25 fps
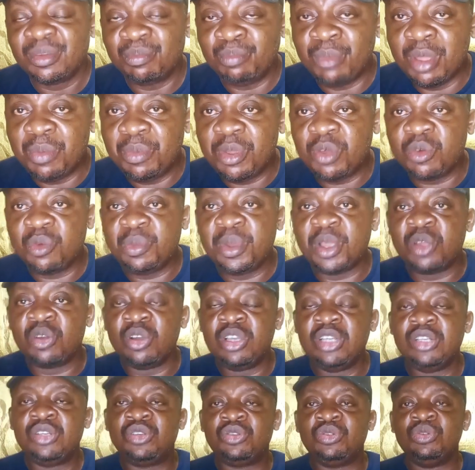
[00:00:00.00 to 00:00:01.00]
Maybe we'll be
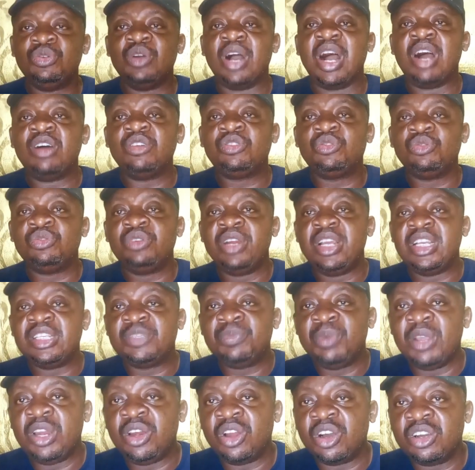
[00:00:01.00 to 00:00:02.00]
going to how to
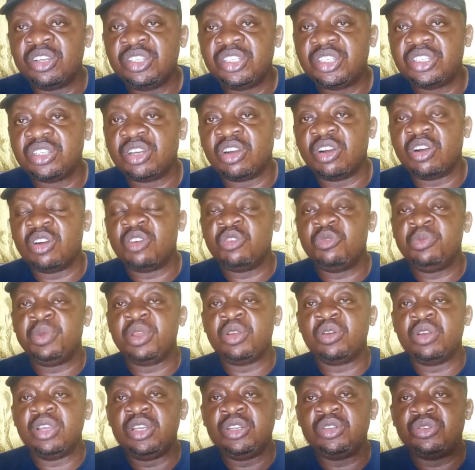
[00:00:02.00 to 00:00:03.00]
raise melange, or we'll
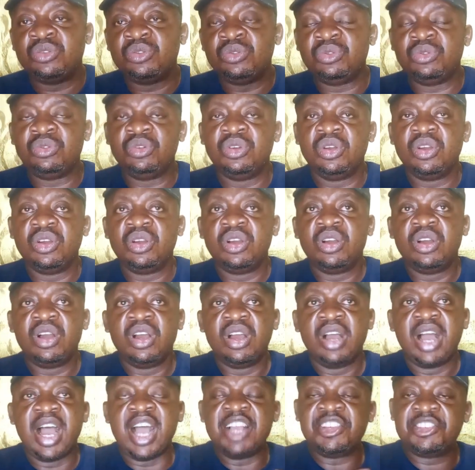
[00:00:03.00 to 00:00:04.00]
be going to
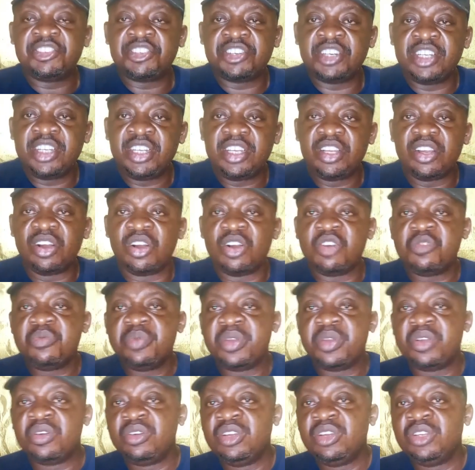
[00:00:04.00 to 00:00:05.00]
hatchery, or
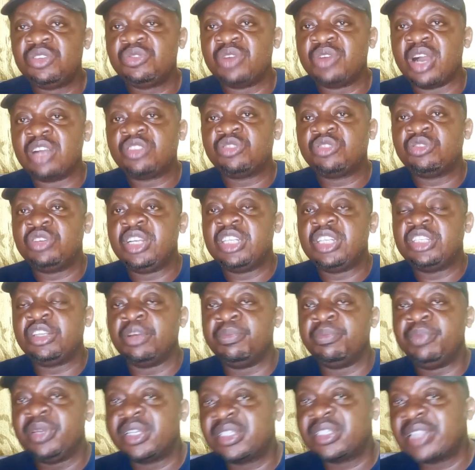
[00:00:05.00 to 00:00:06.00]
we'll be going to how to raise
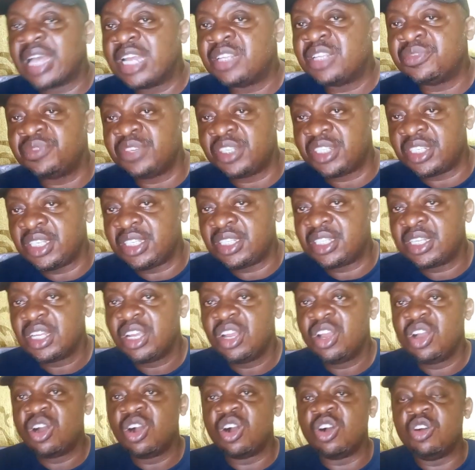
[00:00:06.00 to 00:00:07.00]
your big size fishes,
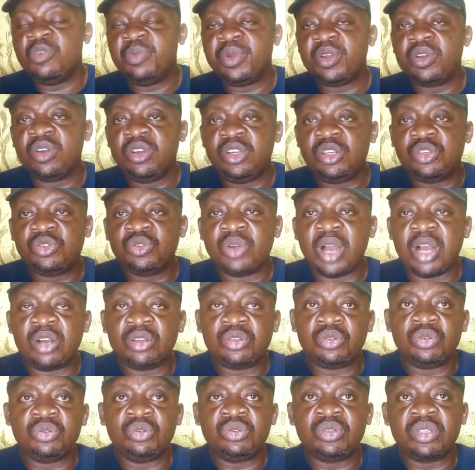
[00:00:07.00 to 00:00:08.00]
or we'll be going to
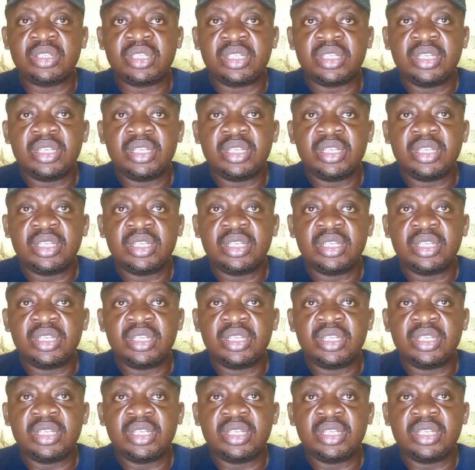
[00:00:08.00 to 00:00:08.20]
how to